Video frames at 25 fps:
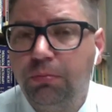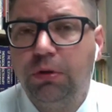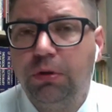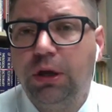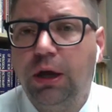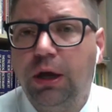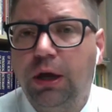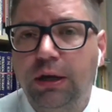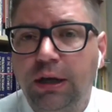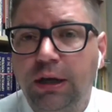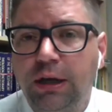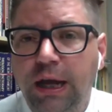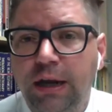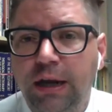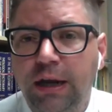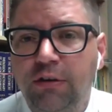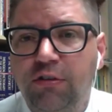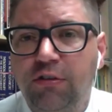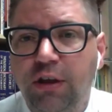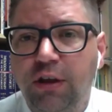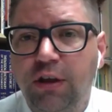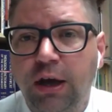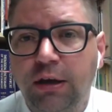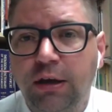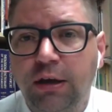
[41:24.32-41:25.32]
engage
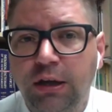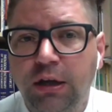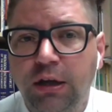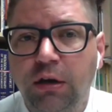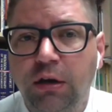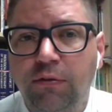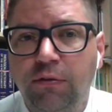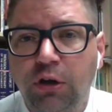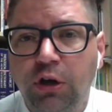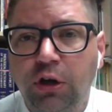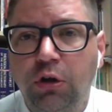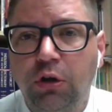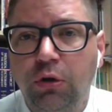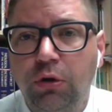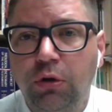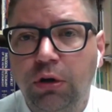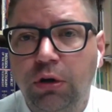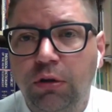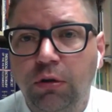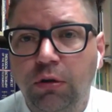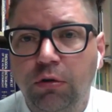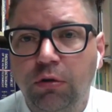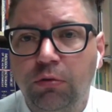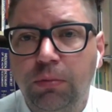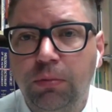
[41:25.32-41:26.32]
the idea of
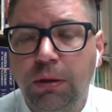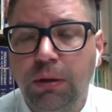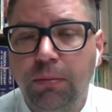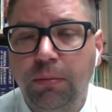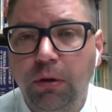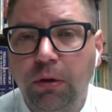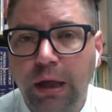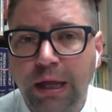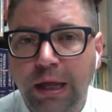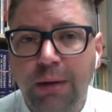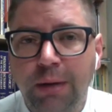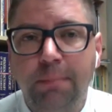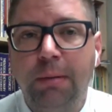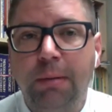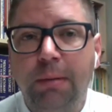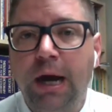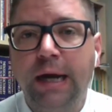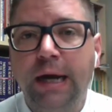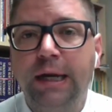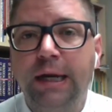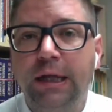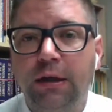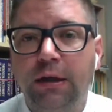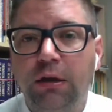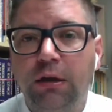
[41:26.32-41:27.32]
including those people and
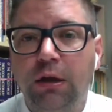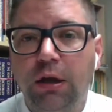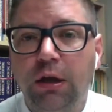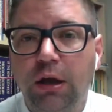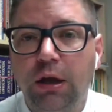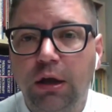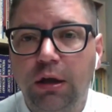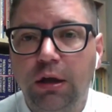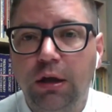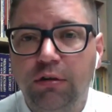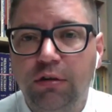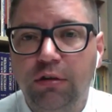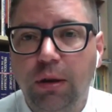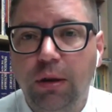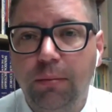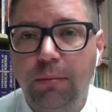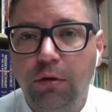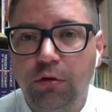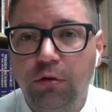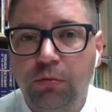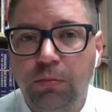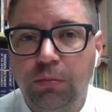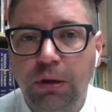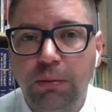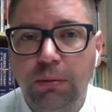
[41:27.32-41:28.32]
abiding some of
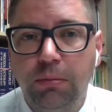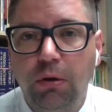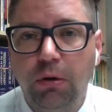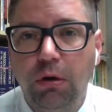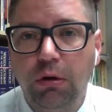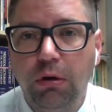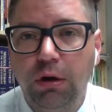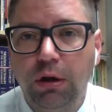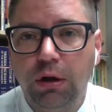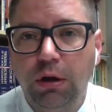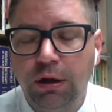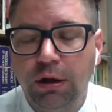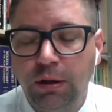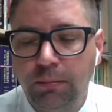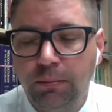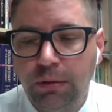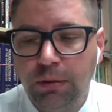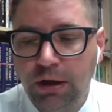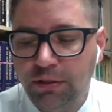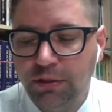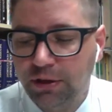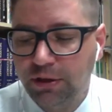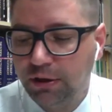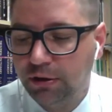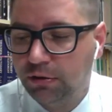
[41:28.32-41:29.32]
those people.
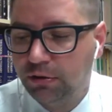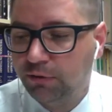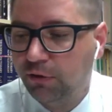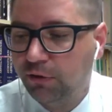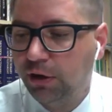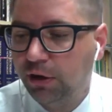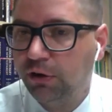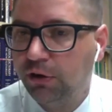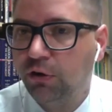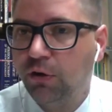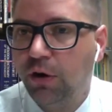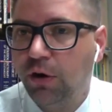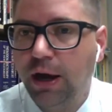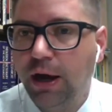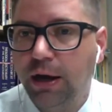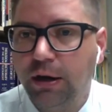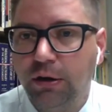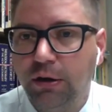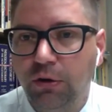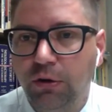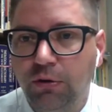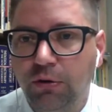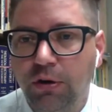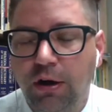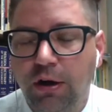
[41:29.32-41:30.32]
I think it's Fred
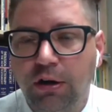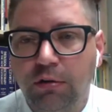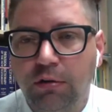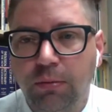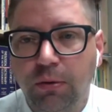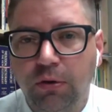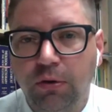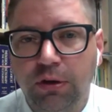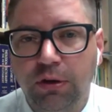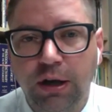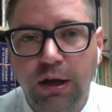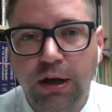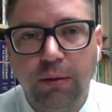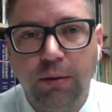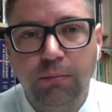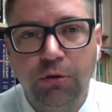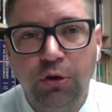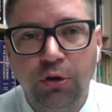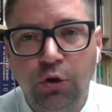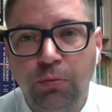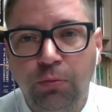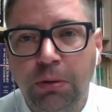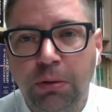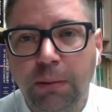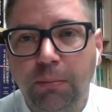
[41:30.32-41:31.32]
Craddock who talks about,
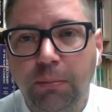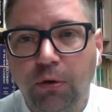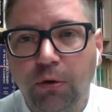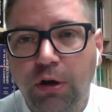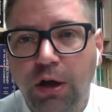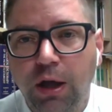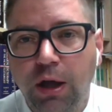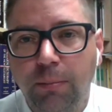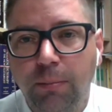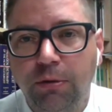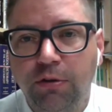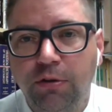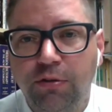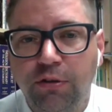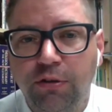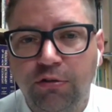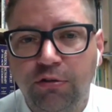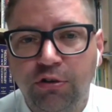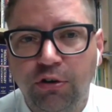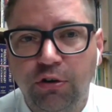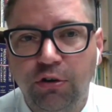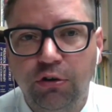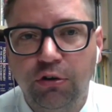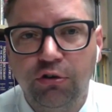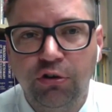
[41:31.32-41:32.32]
new people coming to the
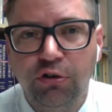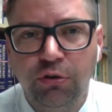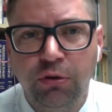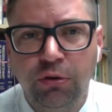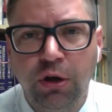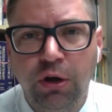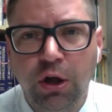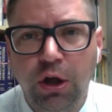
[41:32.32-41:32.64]
church who